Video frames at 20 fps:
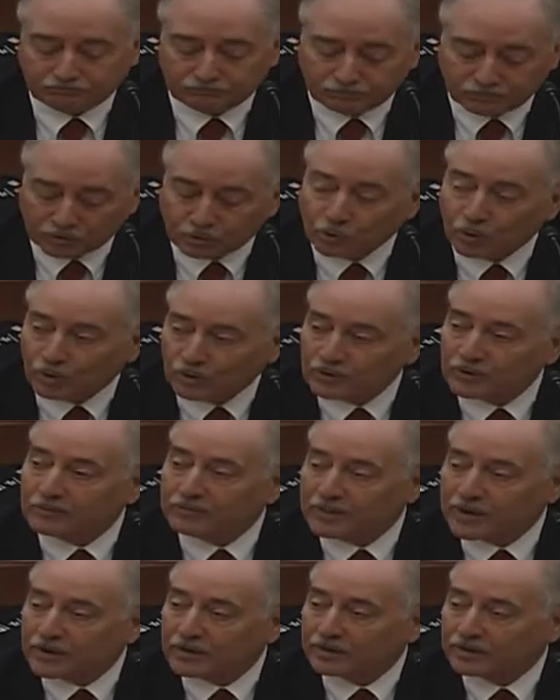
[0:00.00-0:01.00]
North
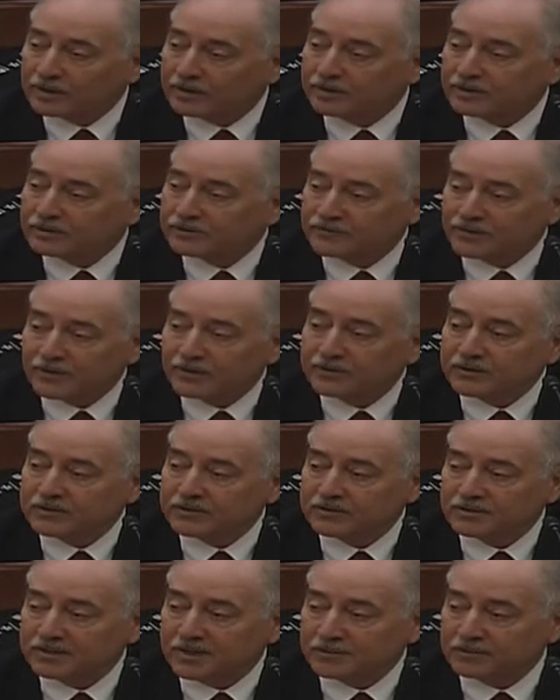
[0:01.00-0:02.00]
America is very
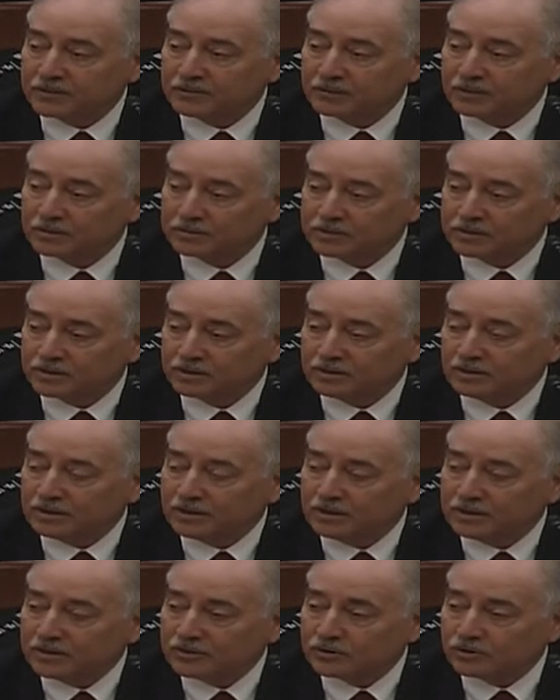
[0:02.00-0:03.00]
susceptible to
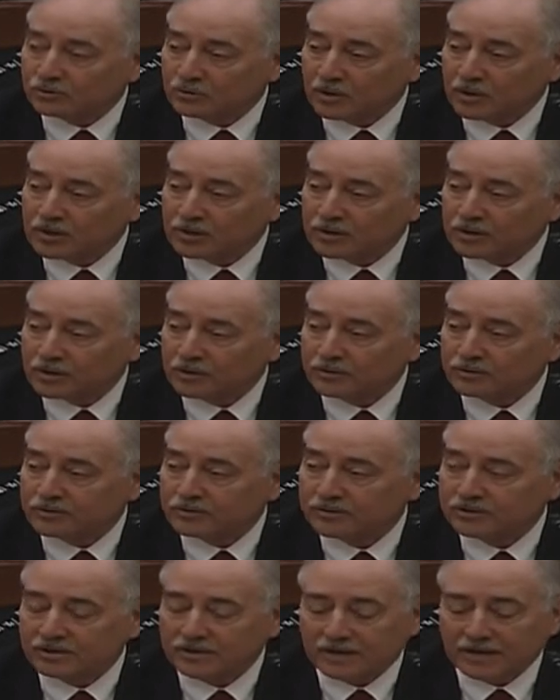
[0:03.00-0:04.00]
strong
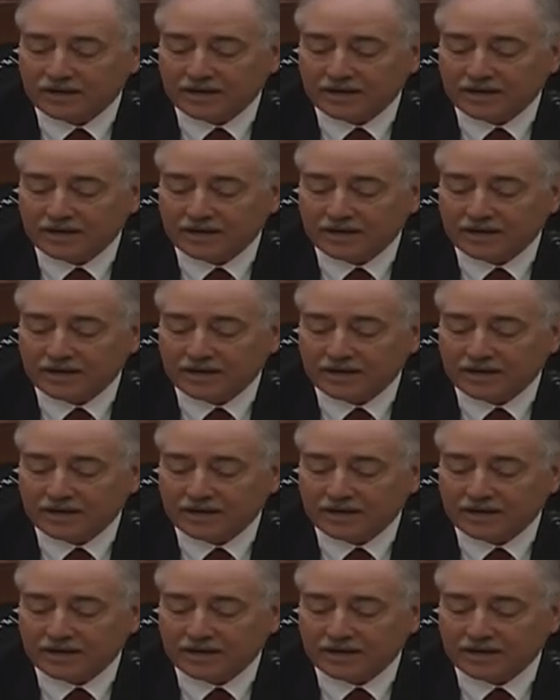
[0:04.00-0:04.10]
currents,